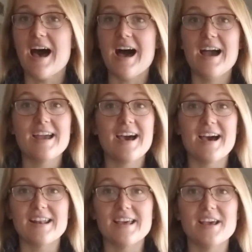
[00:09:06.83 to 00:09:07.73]
I
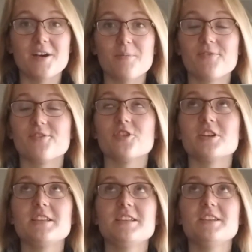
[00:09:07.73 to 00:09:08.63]
had him for
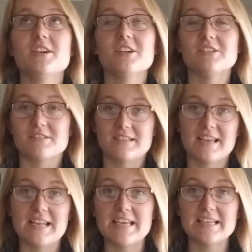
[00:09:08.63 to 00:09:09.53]
years,
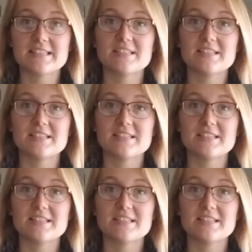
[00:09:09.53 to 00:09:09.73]
and he